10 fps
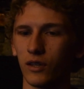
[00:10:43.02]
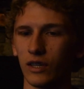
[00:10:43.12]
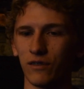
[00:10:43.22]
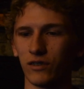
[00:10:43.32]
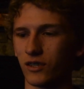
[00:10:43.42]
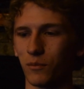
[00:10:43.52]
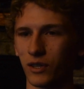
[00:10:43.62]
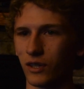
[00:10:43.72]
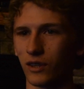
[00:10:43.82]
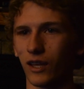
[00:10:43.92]
Even
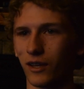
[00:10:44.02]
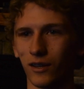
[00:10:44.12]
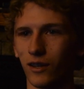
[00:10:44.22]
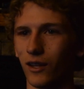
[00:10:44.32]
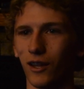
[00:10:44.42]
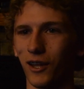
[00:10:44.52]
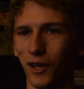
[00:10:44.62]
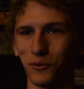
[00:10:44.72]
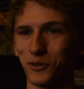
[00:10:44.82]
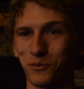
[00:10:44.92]
something that
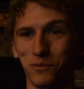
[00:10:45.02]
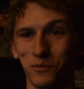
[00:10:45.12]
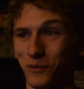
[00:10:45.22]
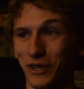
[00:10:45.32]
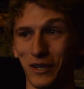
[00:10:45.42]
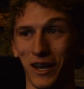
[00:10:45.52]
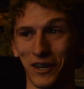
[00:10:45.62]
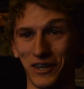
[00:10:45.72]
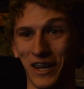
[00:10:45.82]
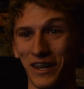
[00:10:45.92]
I was really not
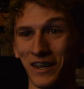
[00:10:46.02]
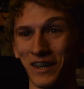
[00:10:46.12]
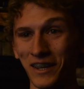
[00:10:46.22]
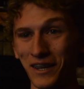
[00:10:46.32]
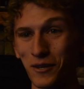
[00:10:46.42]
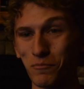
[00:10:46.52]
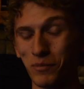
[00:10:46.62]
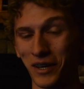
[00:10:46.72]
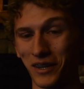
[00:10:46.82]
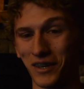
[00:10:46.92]
good at,
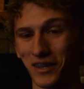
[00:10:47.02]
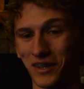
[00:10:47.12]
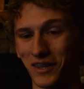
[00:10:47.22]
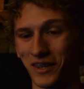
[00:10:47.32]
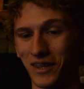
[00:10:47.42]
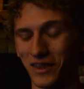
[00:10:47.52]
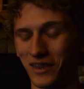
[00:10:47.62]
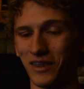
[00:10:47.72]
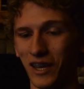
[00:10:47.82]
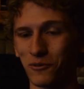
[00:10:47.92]
but
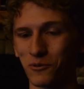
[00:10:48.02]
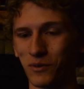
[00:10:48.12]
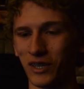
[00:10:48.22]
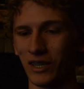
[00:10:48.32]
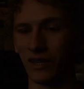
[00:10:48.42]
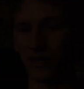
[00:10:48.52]
that was really neat.